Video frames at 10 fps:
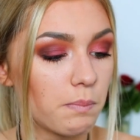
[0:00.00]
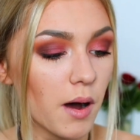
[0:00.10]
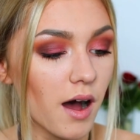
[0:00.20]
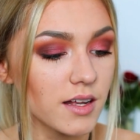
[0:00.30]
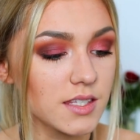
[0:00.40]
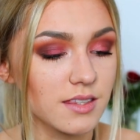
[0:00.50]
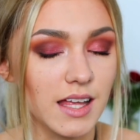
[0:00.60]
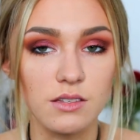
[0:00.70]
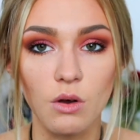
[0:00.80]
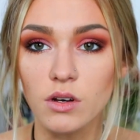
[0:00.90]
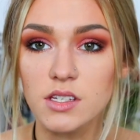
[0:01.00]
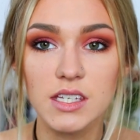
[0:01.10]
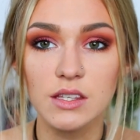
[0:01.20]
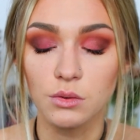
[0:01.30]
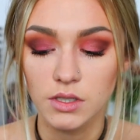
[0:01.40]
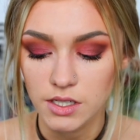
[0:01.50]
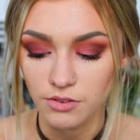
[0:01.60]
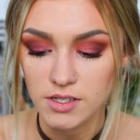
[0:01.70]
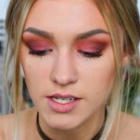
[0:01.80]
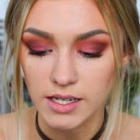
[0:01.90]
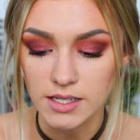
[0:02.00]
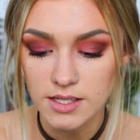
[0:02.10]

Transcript: but that's honestly the only difference I can